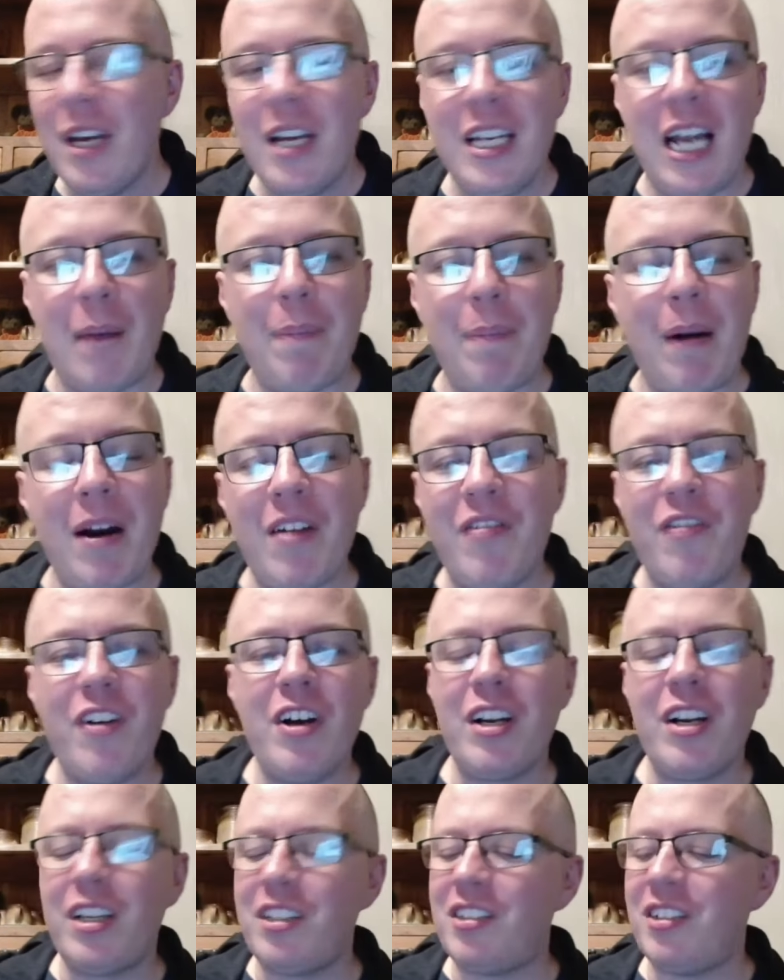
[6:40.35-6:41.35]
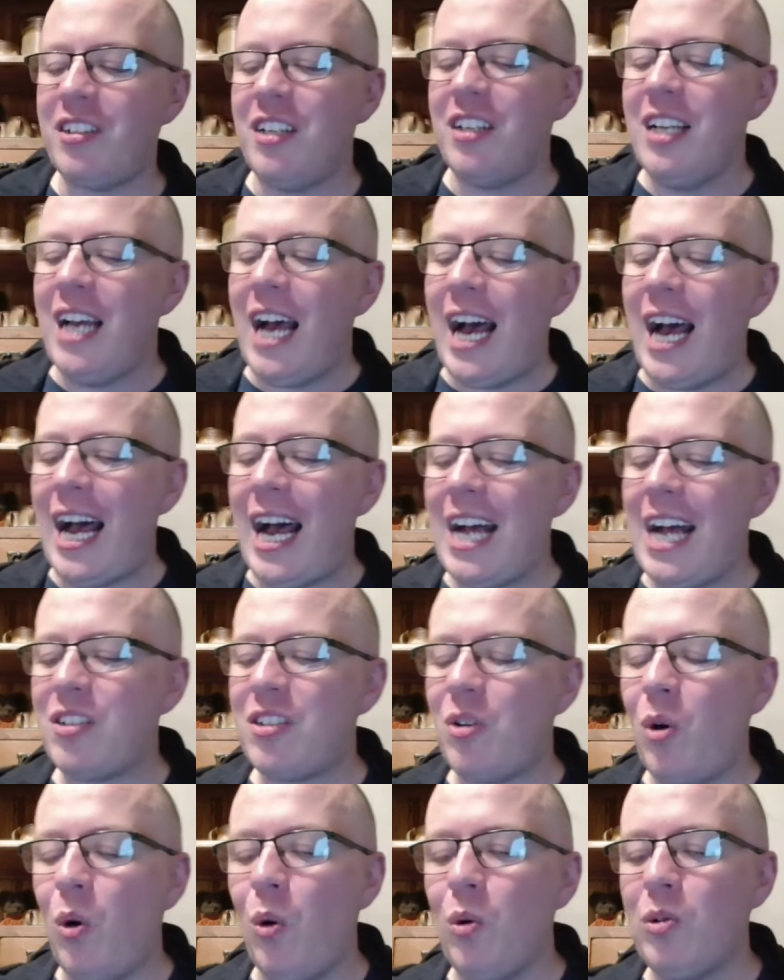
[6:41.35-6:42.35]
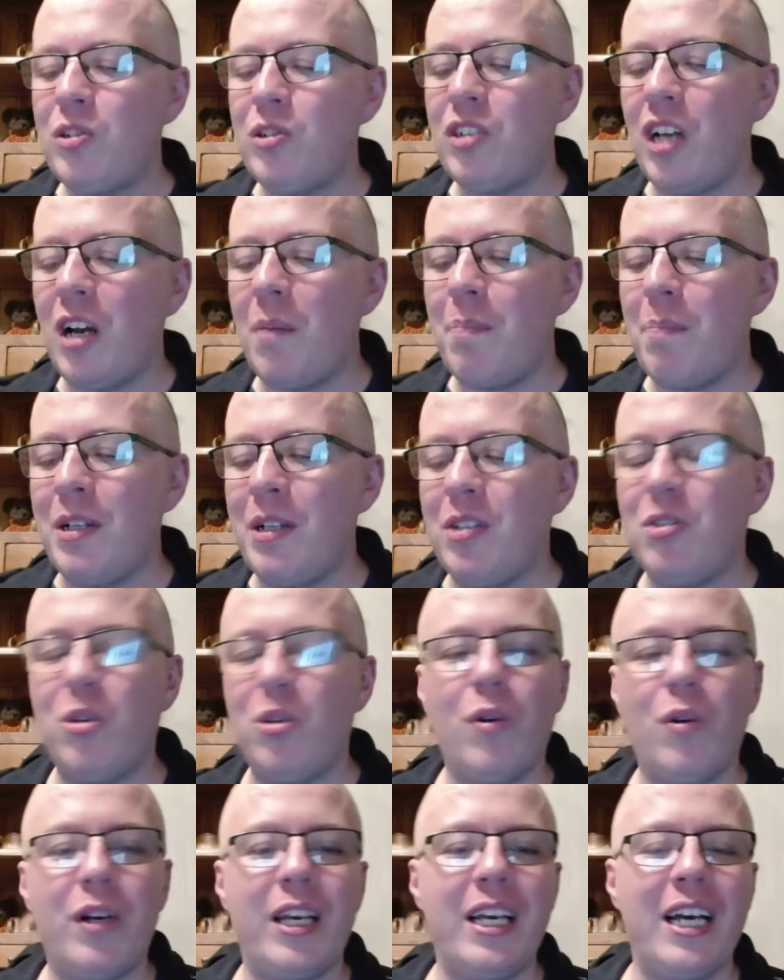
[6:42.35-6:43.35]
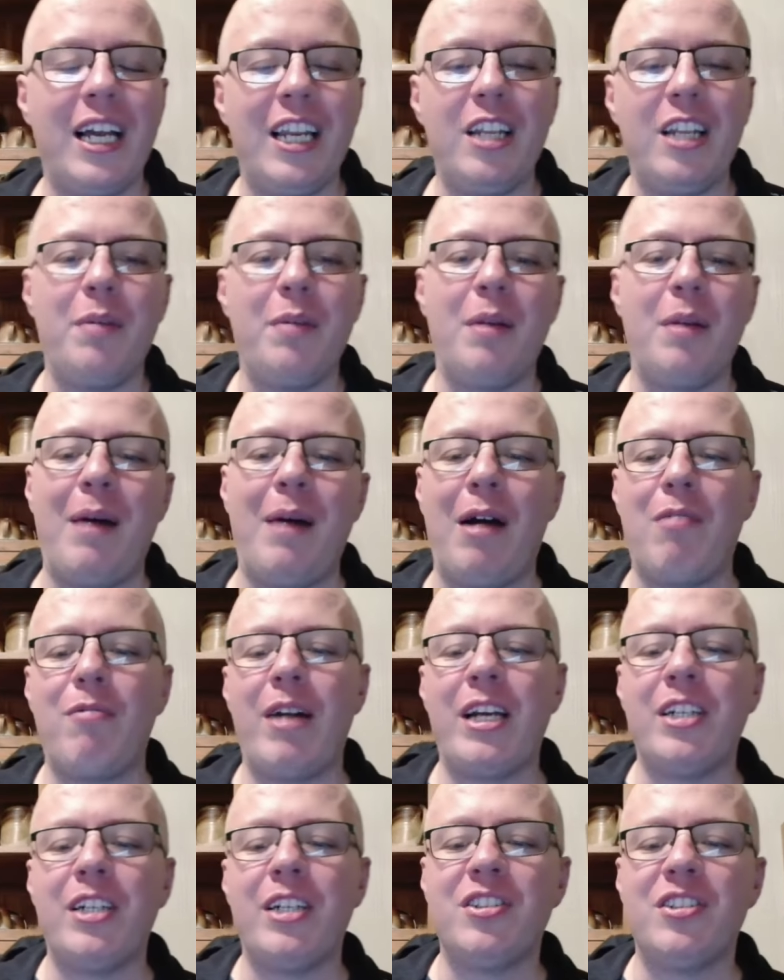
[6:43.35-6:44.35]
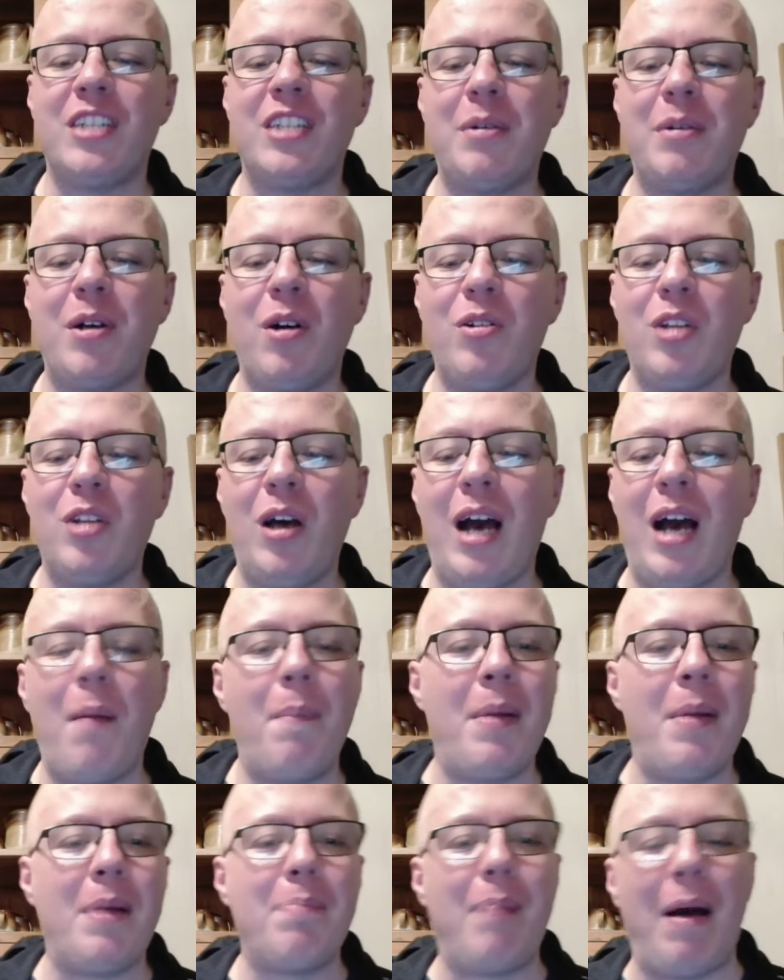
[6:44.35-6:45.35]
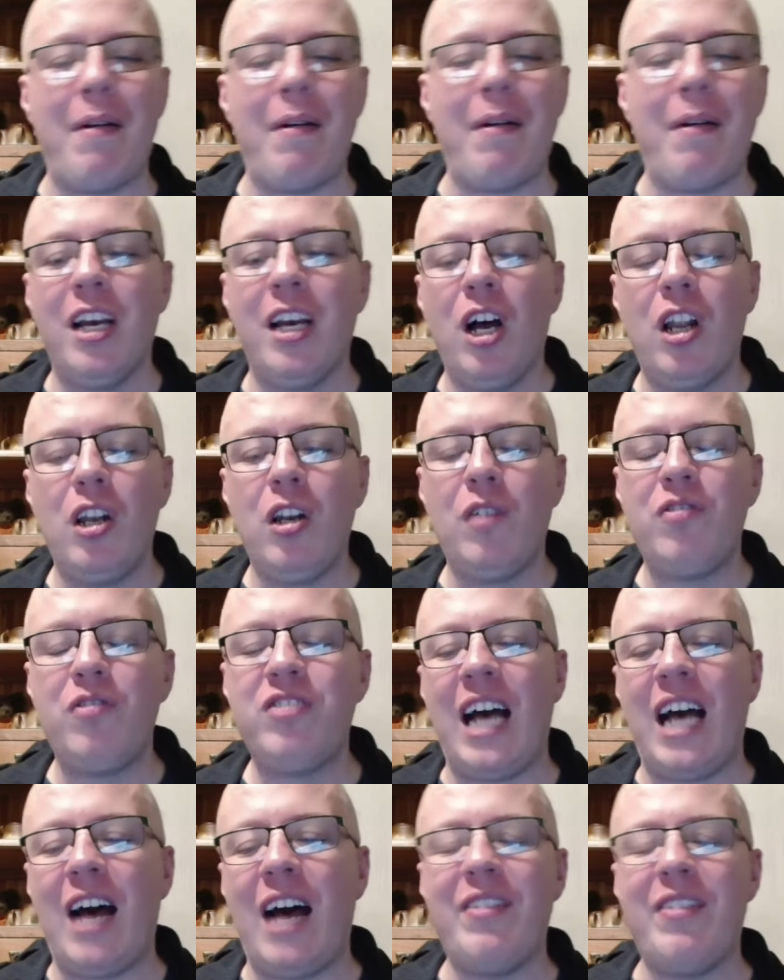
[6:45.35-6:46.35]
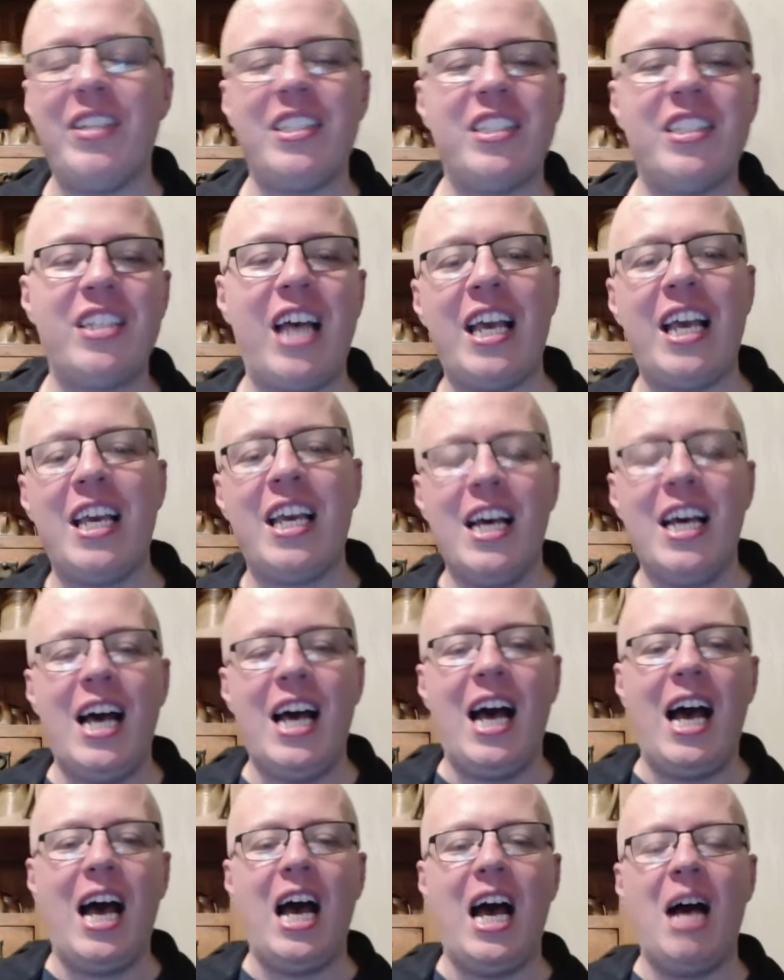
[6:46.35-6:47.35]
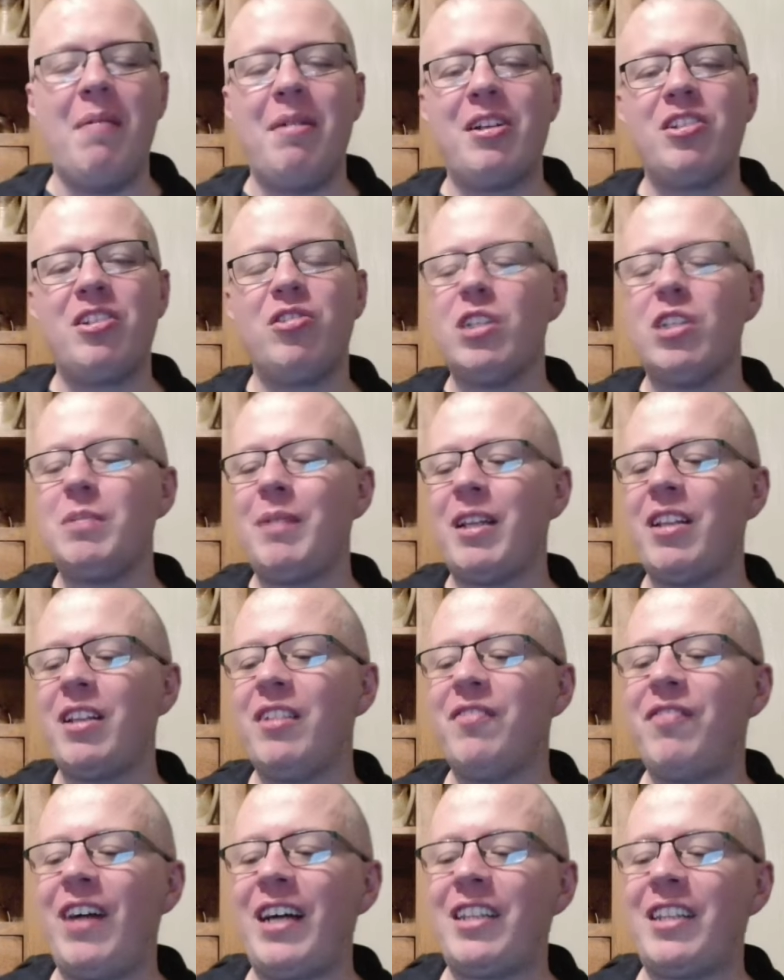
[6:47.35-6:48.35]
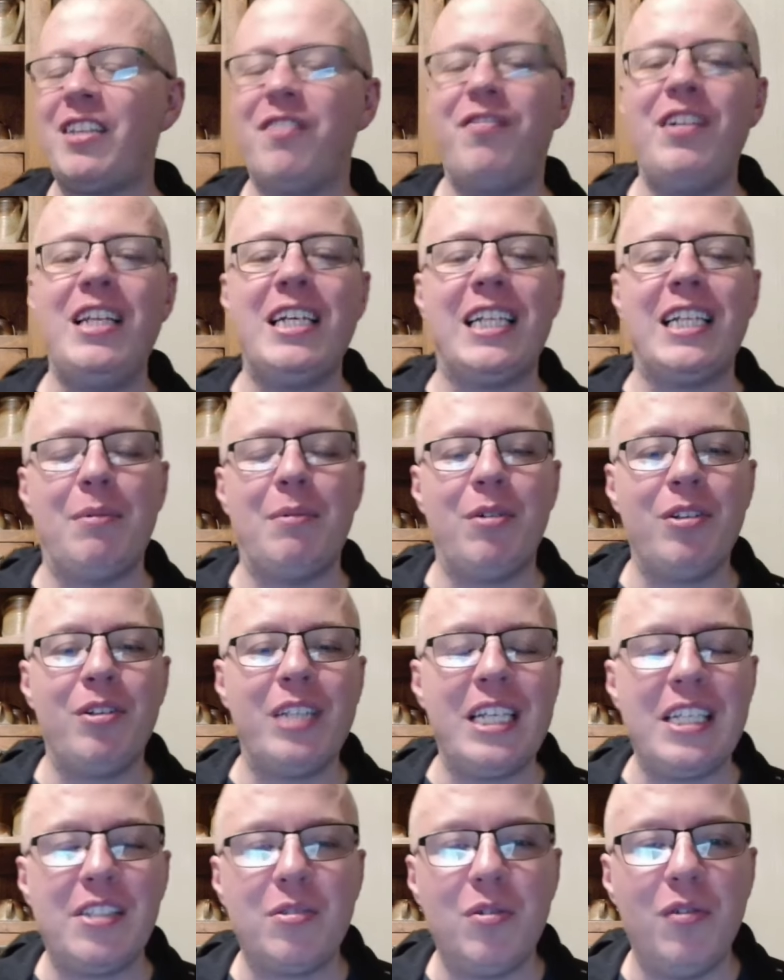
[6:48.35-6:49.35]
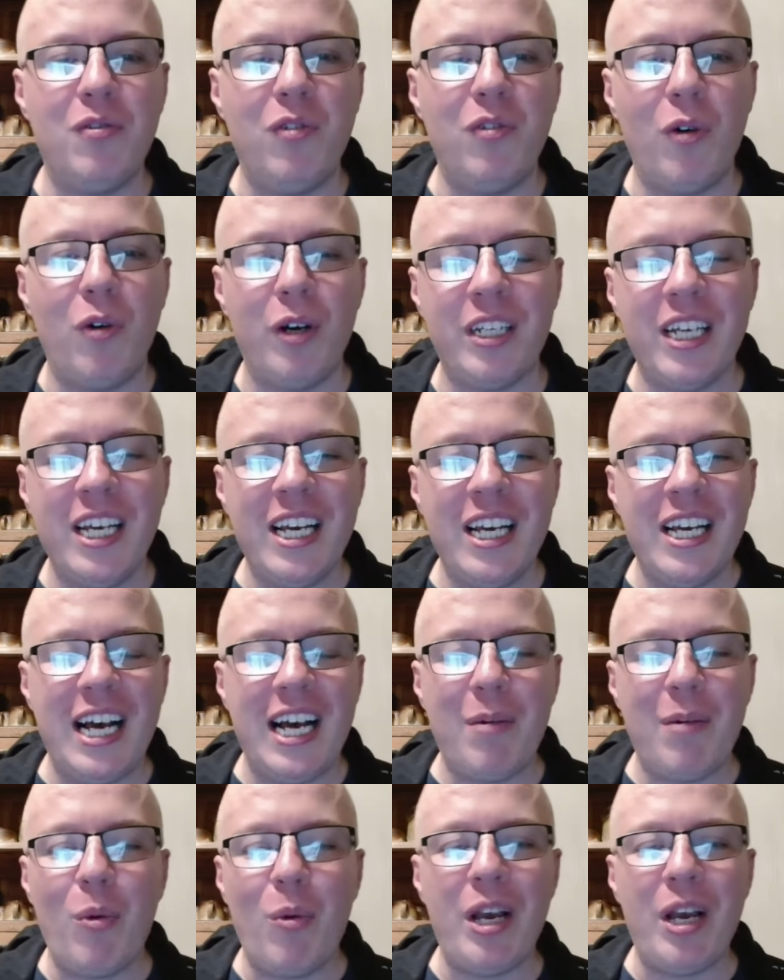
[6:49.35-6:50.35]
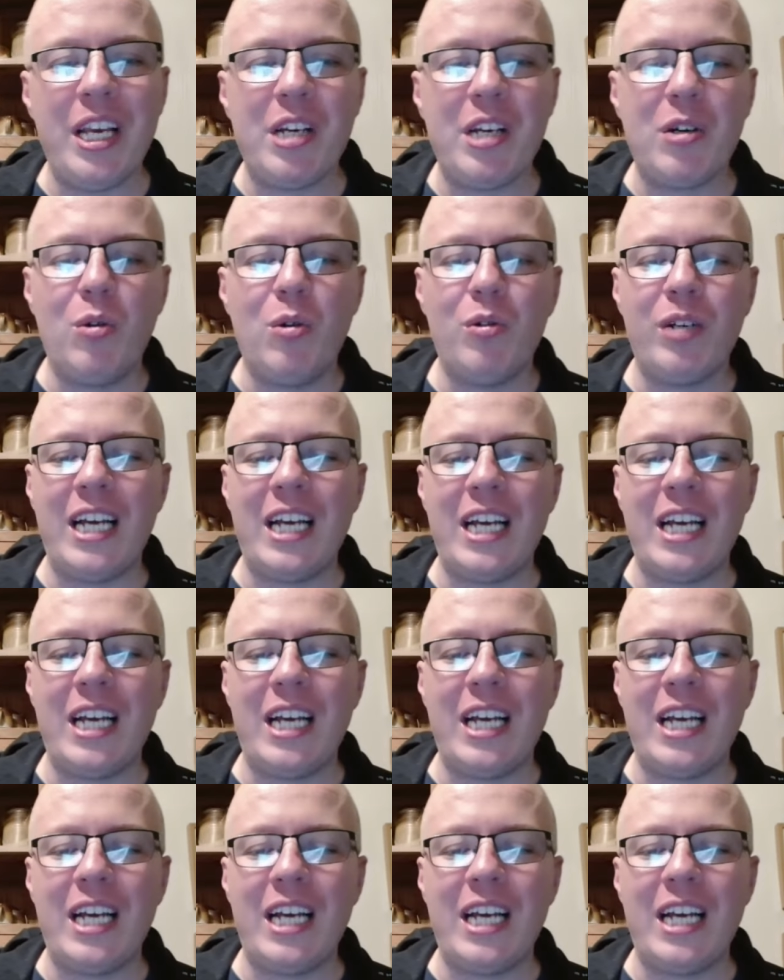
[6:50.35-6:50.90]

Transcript: Now, Barry Ferguson has also been talking a little bit about Rangers. Now, we all know how big Barry loves to have his say. Um, and it's talked about the fact that Philly Clement needs to avoid what he called a